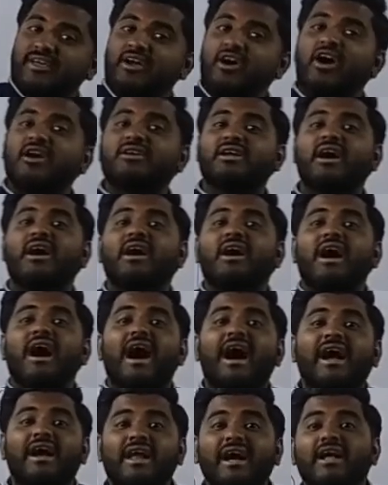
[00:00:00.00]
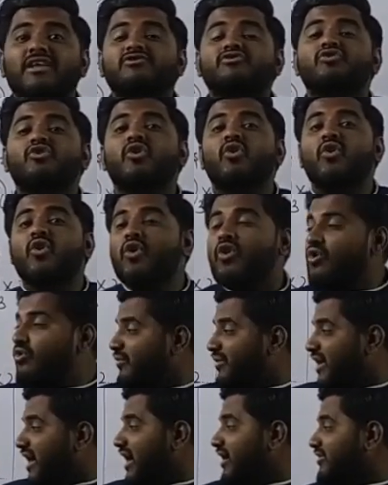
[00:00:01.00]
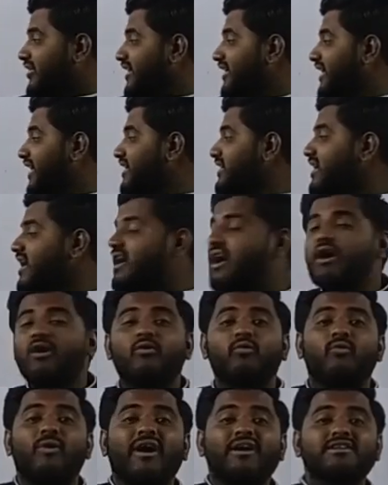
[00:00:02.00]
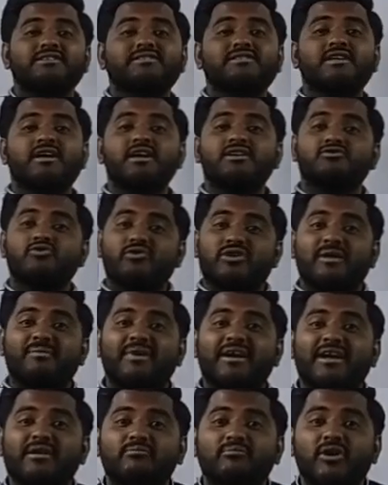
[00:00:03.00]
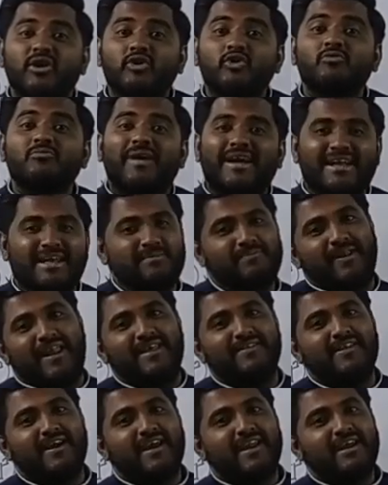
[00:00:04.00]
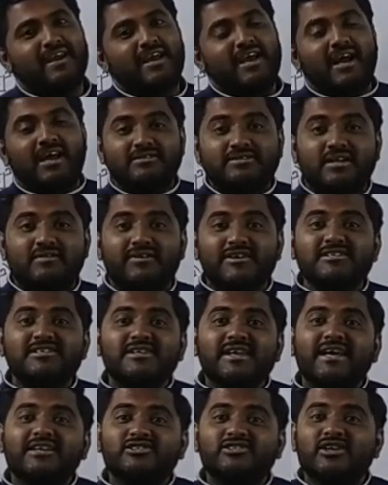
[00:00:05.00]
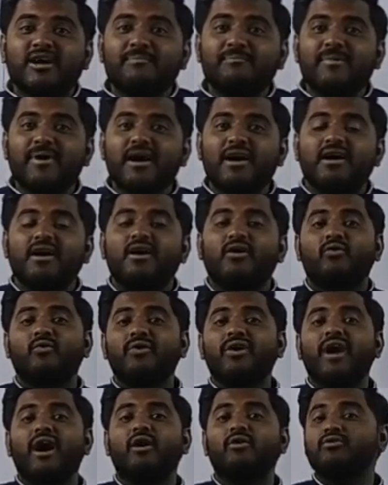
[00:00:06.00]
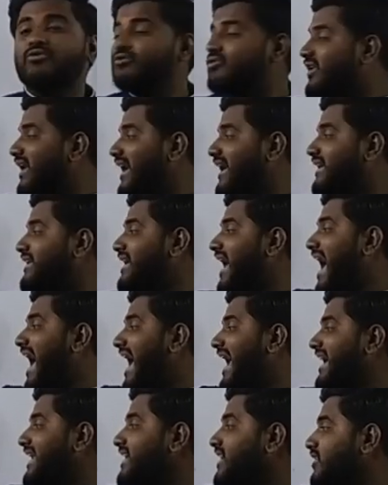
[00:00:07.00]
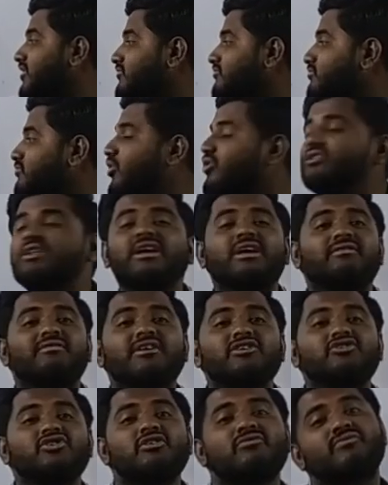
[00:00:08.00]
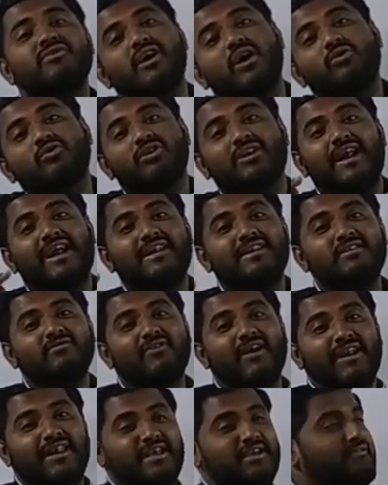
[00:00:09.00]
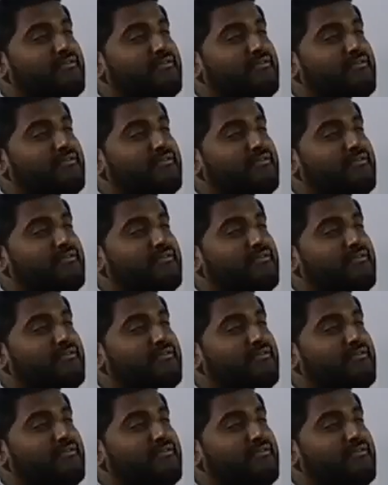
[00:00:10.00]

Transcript: we got. And also we have written what is the suitable number to multiply there. Then what is the next step? We have to write adding both the equation. We have to write the one